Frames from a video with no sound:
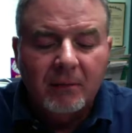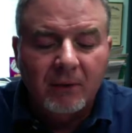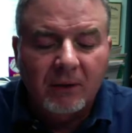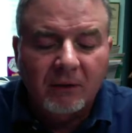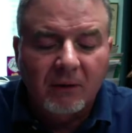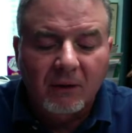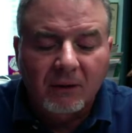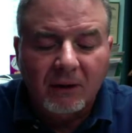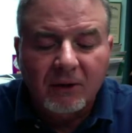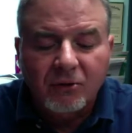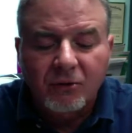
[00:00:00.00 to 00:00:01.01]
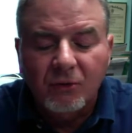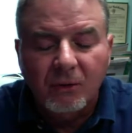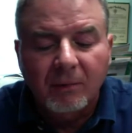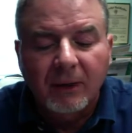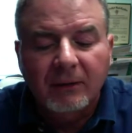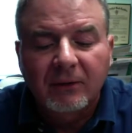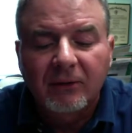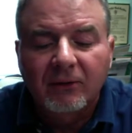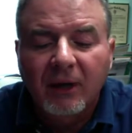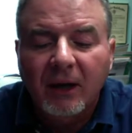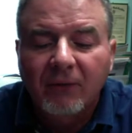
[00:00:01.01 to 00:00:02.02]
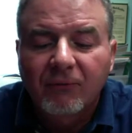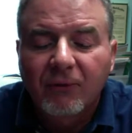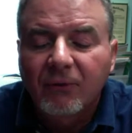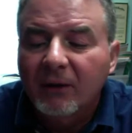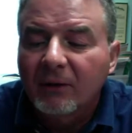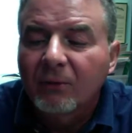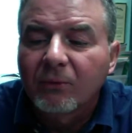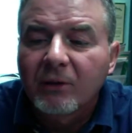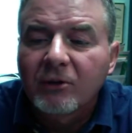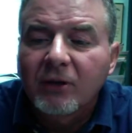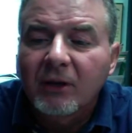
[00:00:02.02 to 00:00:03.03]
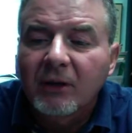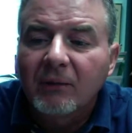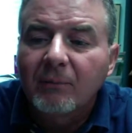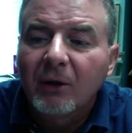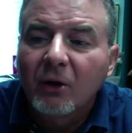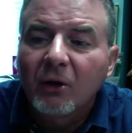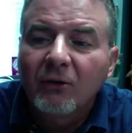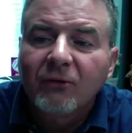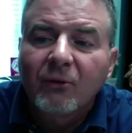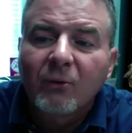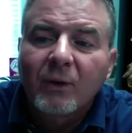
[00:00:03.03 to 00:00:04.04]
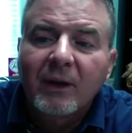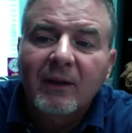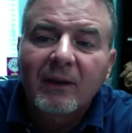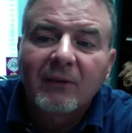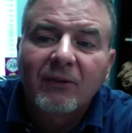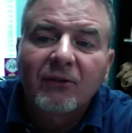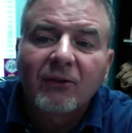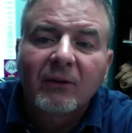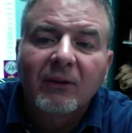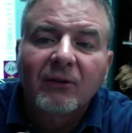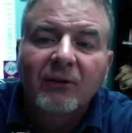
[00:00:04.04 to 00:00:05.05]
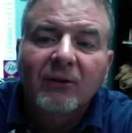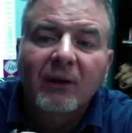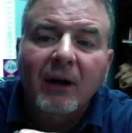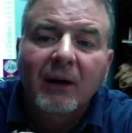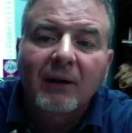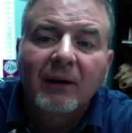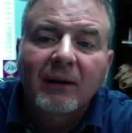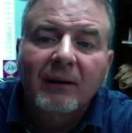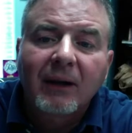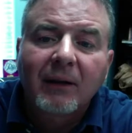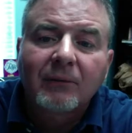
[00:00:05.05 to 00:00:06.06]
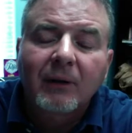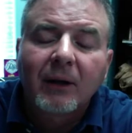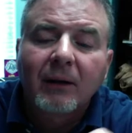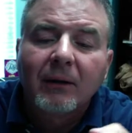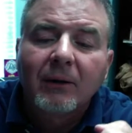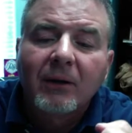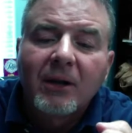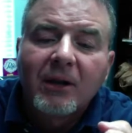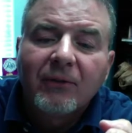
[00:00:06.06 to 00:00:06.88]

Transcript: But ladies, you know about this, and it forms that little ridge, and then because of the way this is kicked out right here,